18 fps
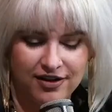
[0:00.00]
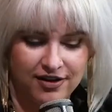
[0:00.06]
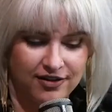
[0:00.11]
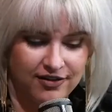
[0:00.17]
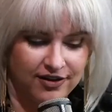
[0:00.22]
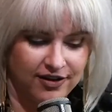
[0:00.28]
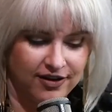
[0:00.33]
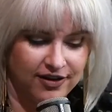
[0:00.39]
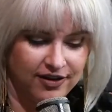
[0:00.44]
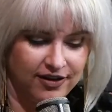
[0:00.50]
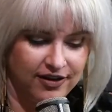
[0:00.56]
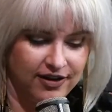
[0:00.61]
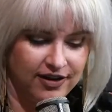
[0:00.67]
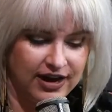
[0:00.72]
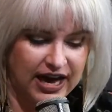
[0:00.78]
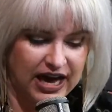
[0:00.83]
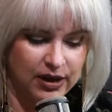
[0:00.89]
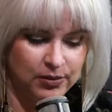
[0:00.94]
Okay.
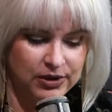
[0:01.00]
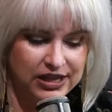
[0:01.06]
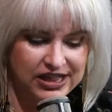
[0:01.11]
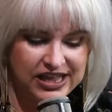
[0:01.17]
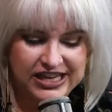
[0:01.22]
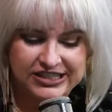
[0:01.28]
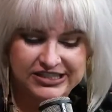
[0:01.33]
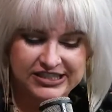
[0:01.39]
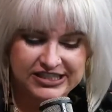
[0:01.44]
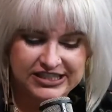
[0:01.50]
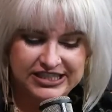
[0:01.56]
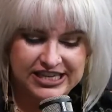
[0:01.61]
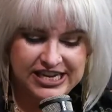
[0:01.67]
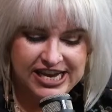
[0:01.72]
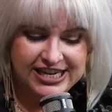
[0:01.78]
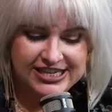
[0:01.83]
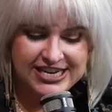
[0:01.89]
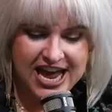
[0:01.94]
How many legs does an
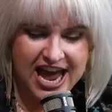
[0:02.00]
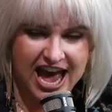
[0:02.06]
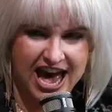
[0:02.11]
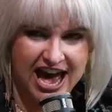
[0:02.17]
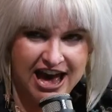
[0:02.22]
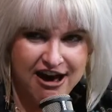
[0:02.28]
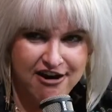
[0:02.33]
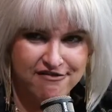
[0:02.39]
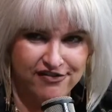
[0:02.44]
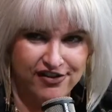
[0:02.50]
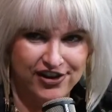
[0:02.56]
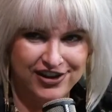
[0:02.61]
ant have?